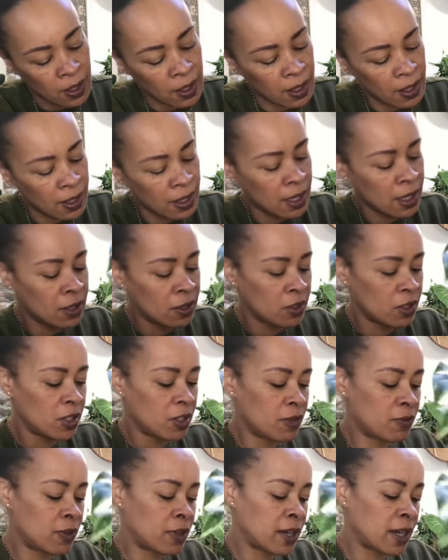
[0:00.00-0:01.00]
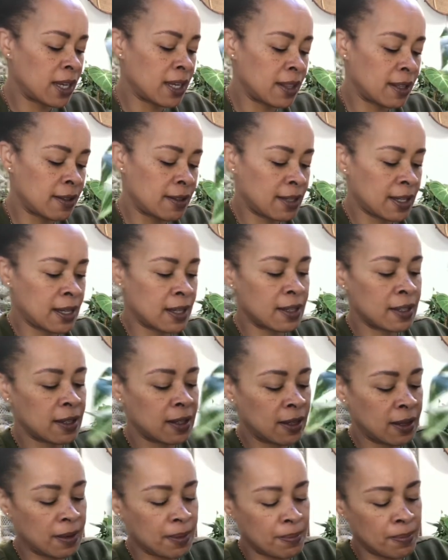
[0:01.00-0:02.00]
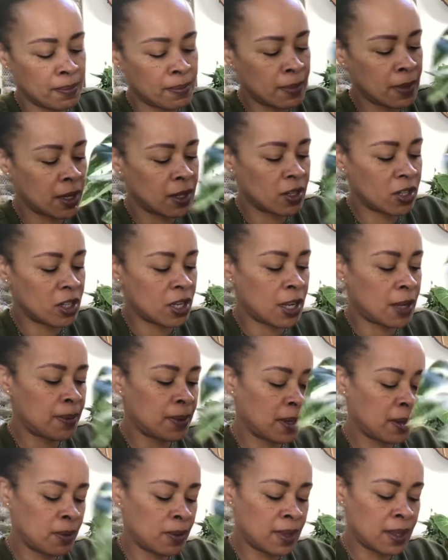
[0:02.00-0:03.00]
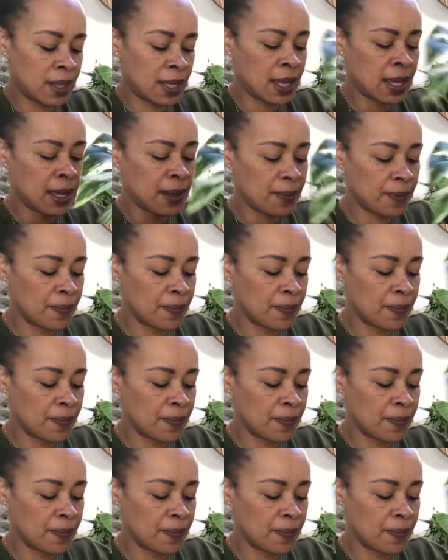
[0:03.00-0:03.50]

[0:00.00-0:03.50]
And now she's right in the centre. I'm much happier with that.